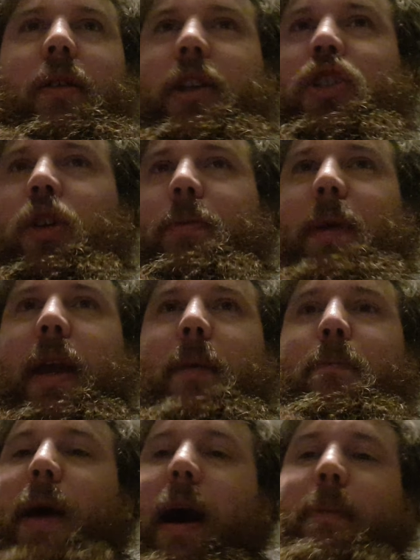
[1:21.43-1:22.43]
this could be
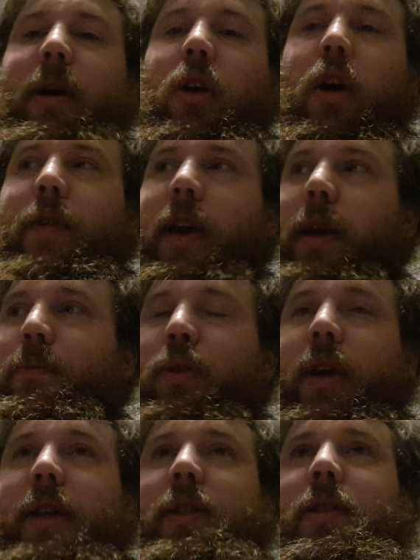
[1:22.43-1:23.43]
barbell overhead
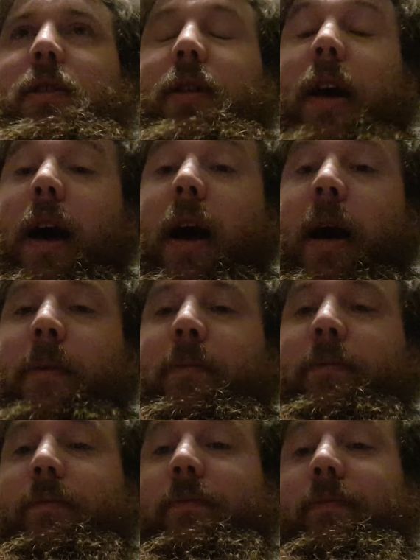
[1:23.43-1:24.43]
press.
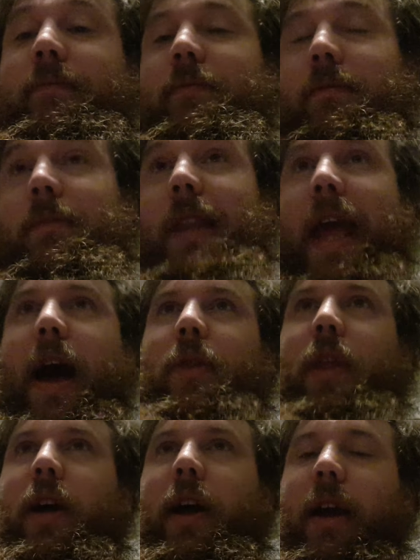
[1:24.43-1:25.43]
Now
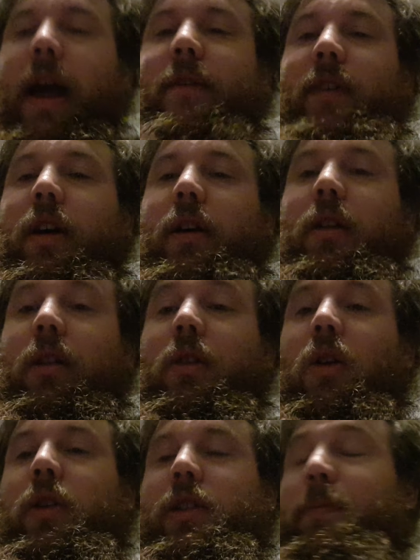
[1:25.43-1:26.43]
that I have a
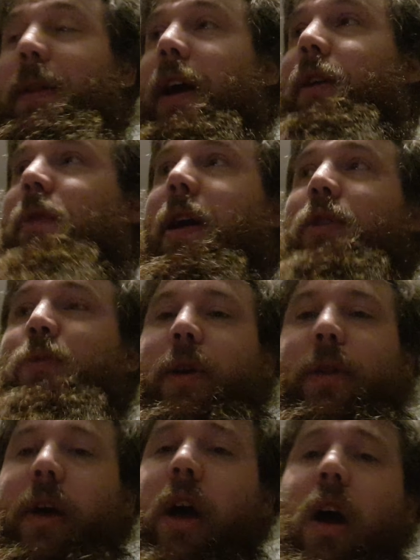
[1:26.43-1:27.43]
log to play around
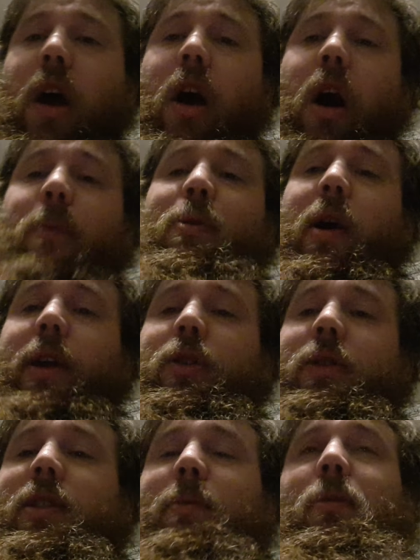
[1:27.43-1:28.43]
with, I'll probably do
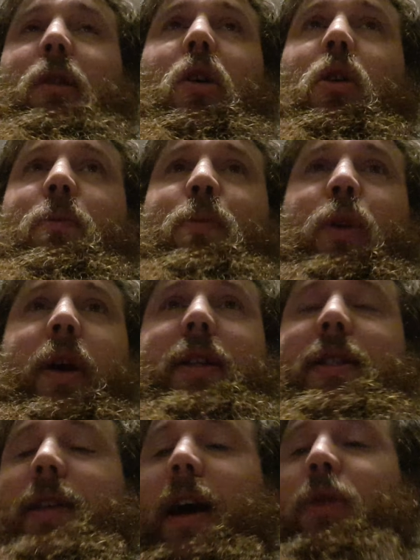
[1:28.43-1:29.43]
some log
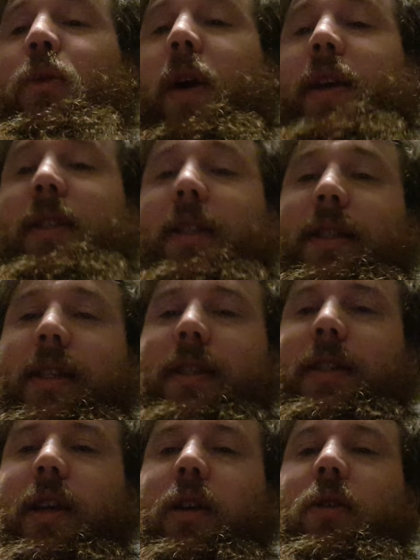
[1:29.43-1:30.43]
press. Otherwise, it's the
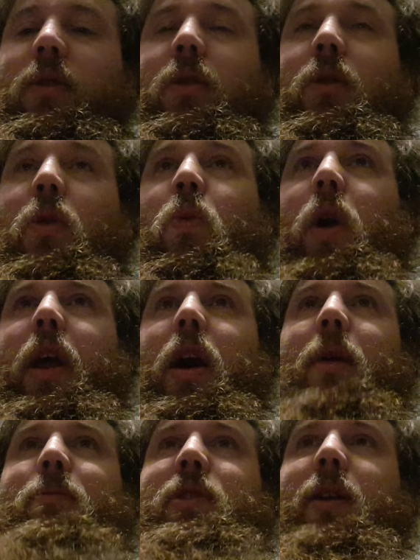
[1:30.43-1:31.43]
single one
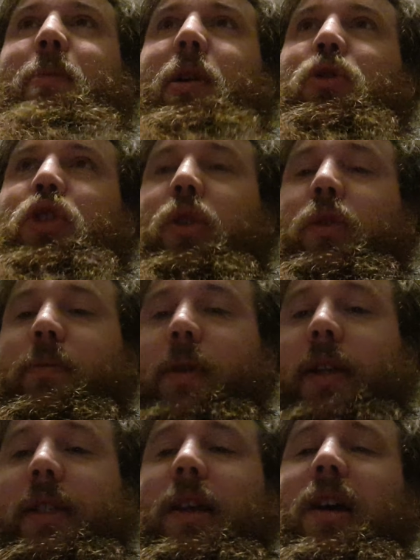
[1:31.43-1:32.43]
arm dumbbell shoulder
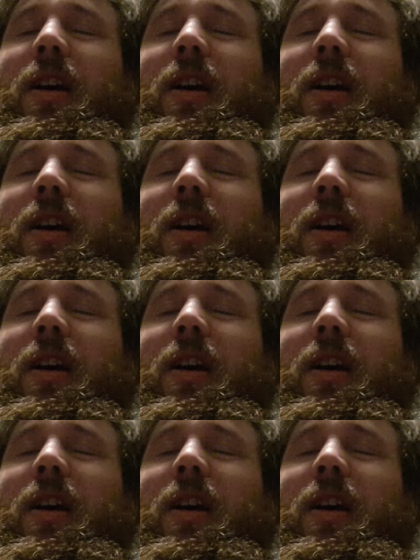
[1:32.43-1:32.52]
press.